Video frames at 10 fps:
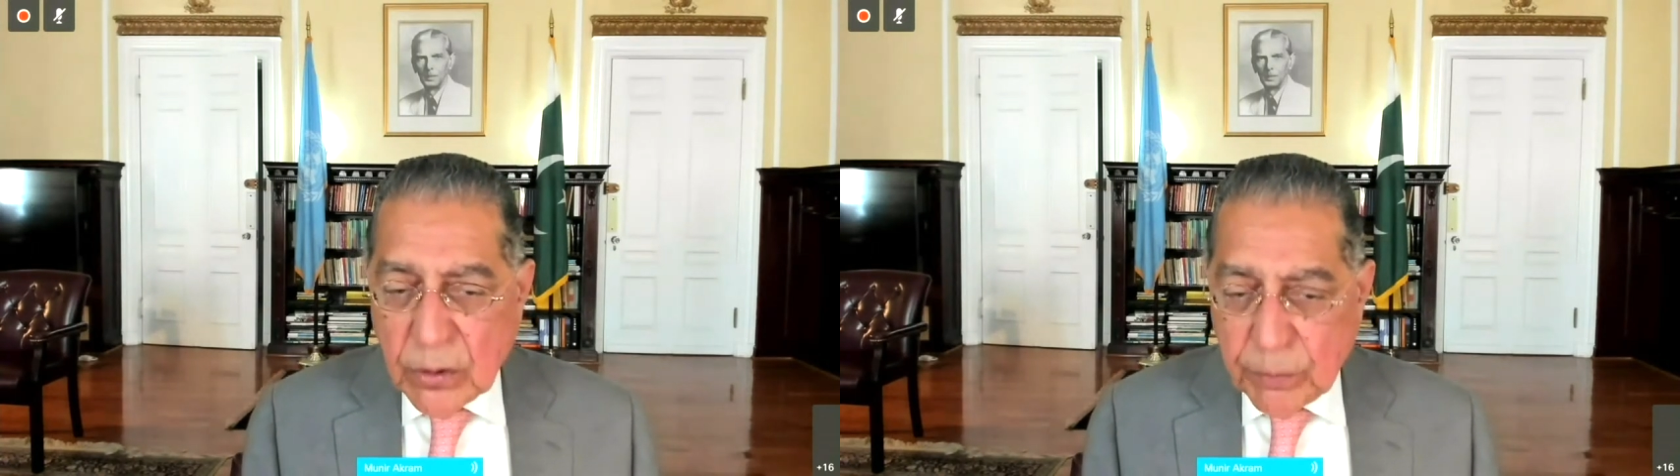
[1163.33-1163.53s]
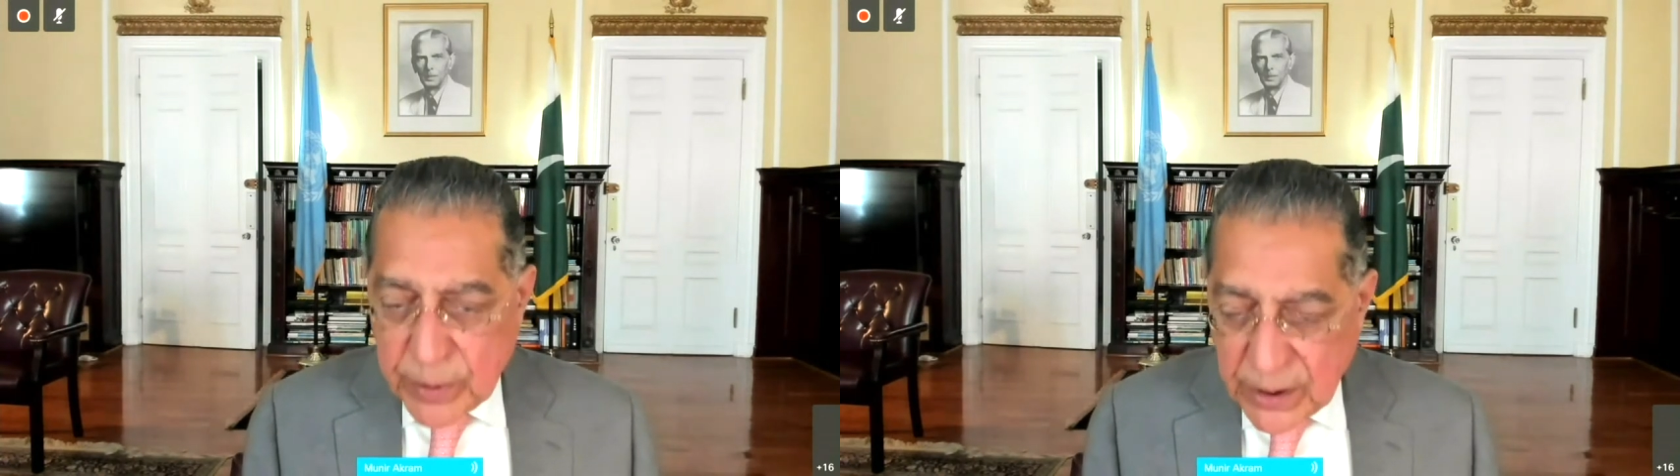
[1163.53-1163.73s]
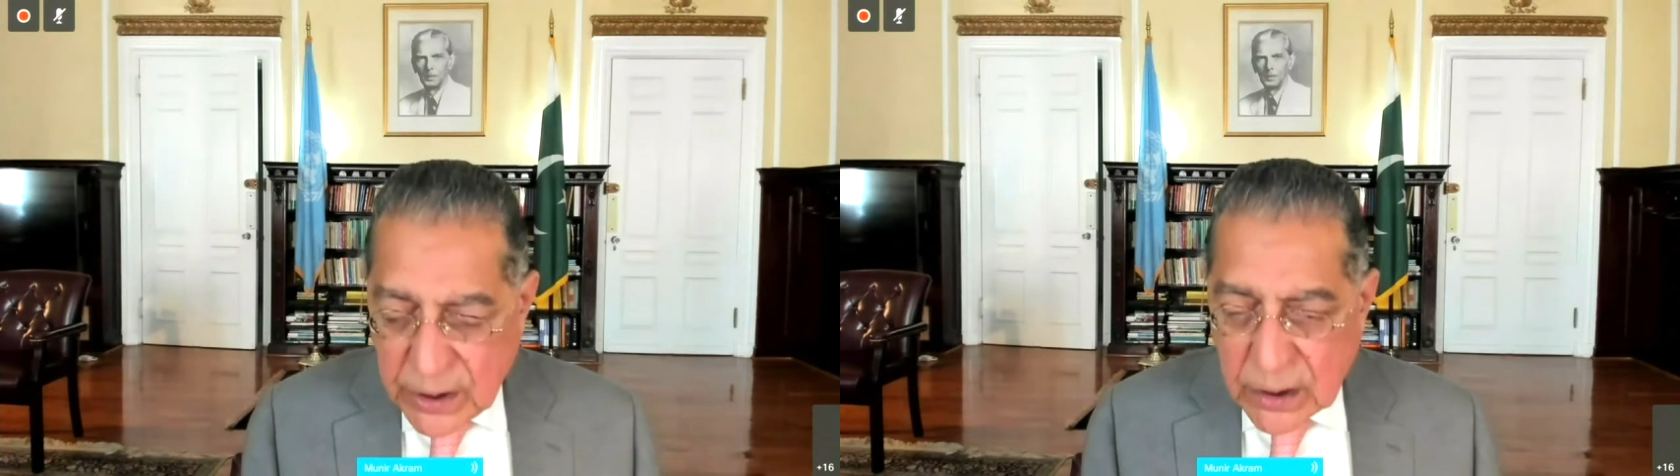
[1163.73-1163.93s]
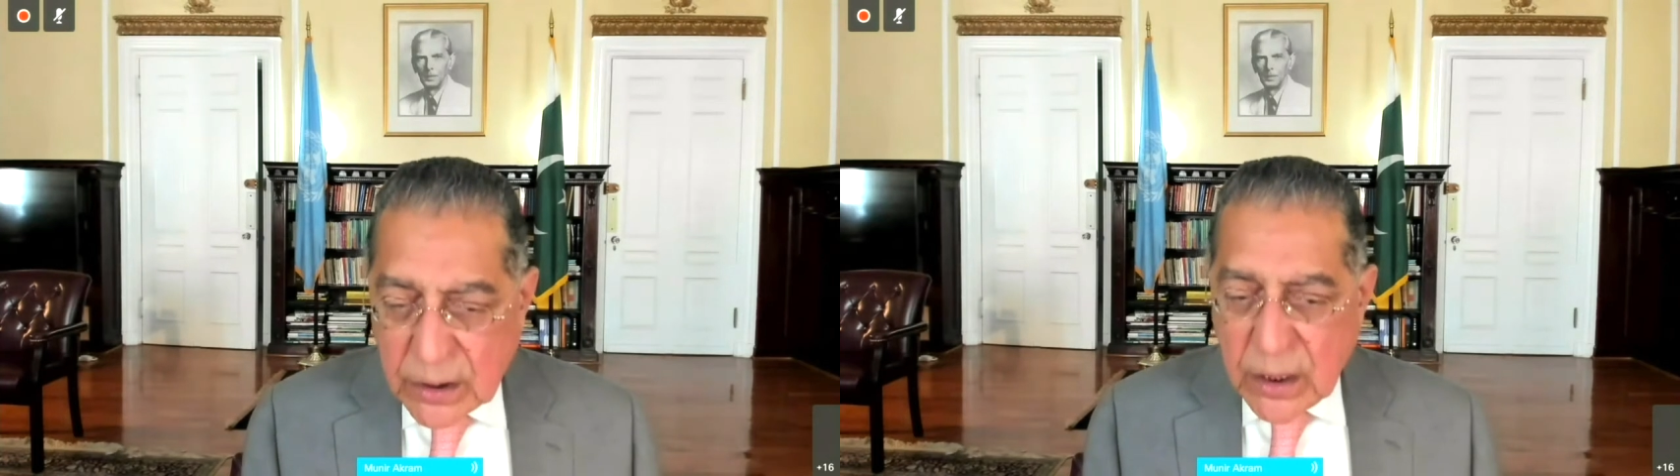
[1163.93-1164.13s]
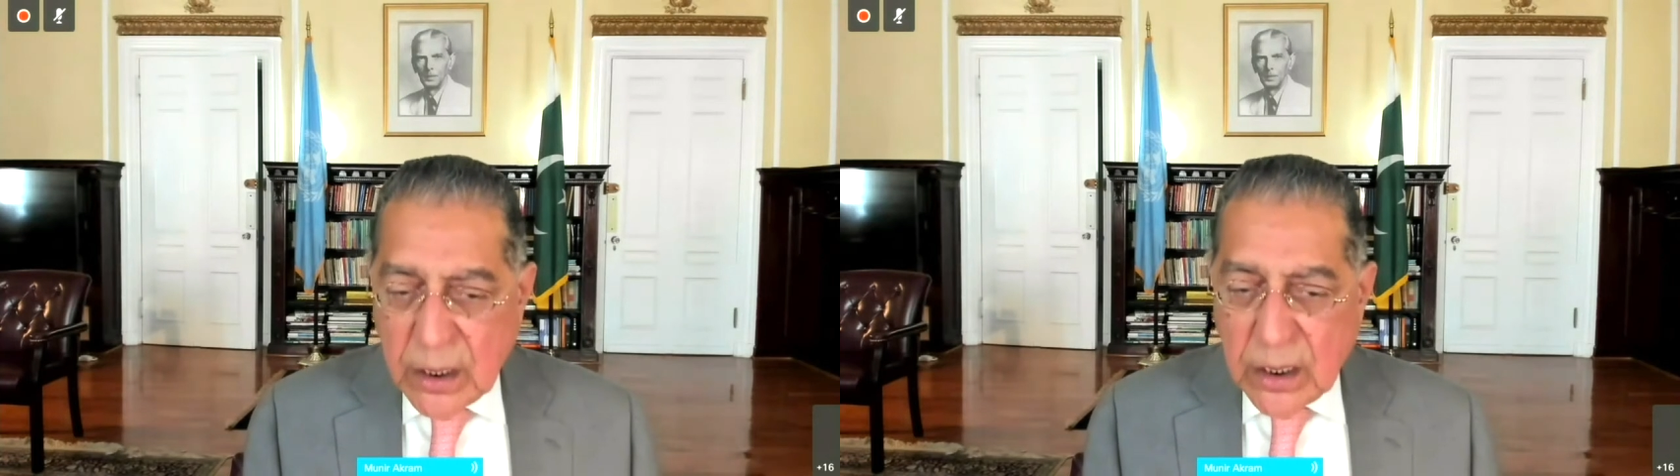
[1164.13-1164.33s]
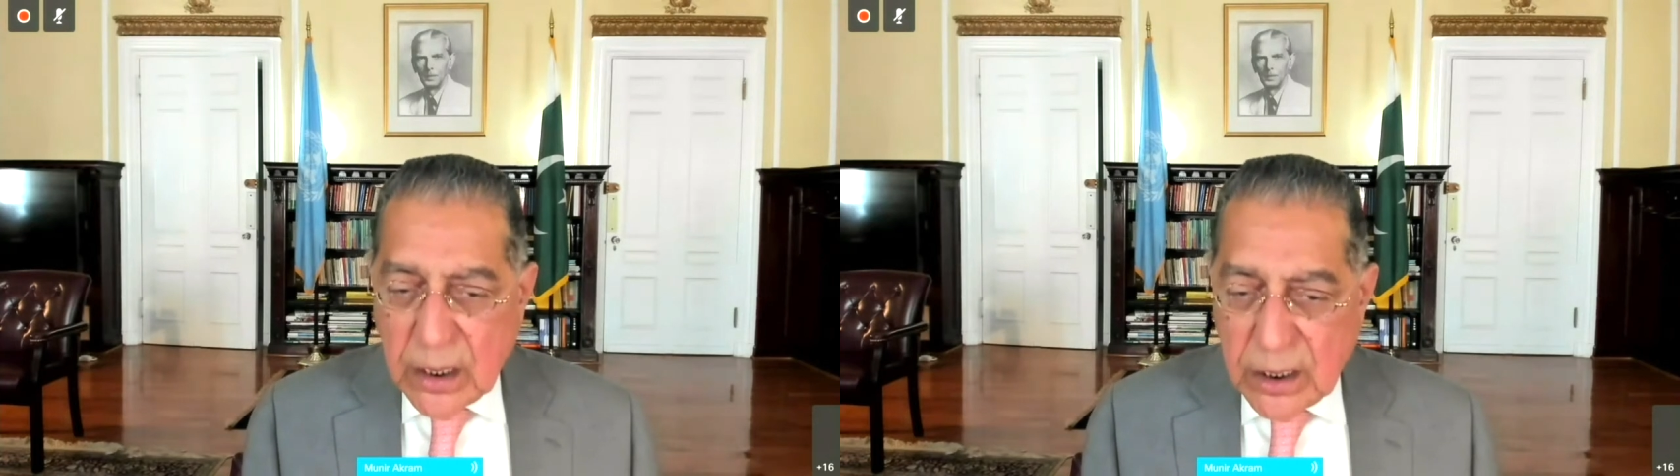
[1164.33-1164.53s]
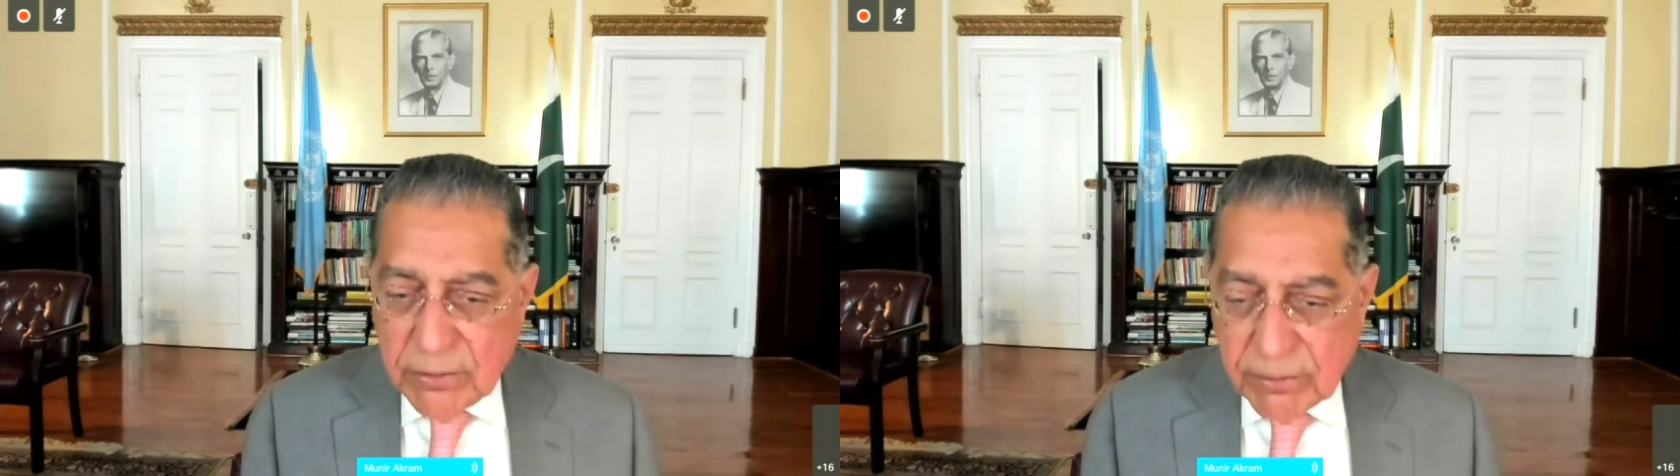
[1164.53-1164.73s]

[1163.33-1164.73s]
opinion in